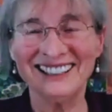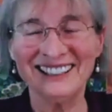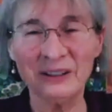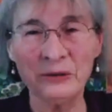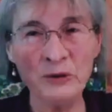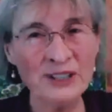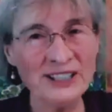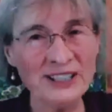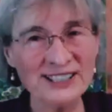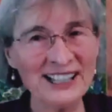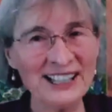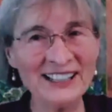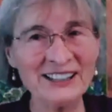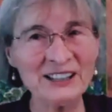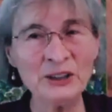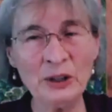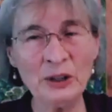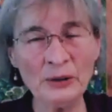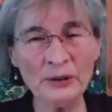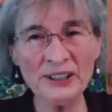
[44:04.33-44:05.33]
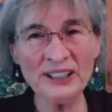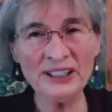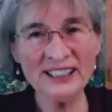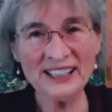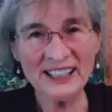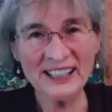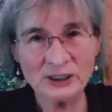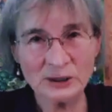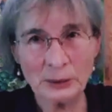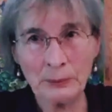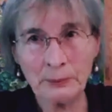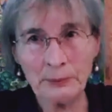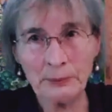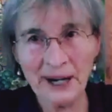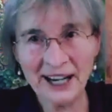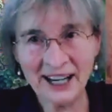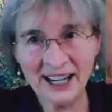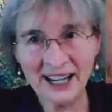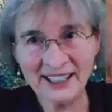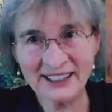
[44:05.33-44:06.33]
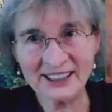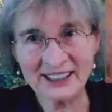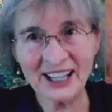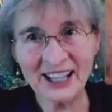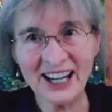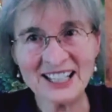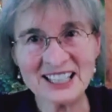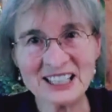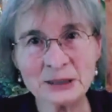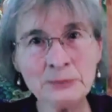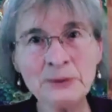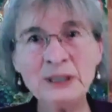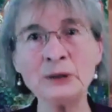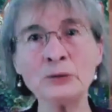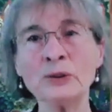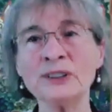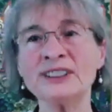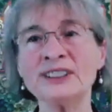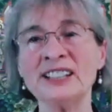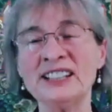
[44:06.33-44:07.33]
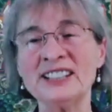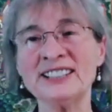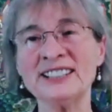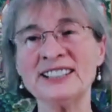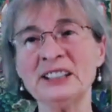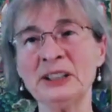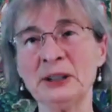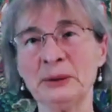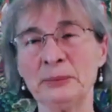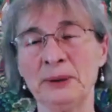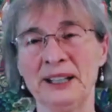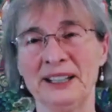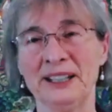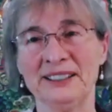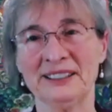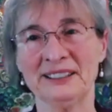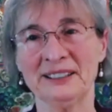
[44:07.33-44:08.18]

without knowing it, the parent transmit what they think about.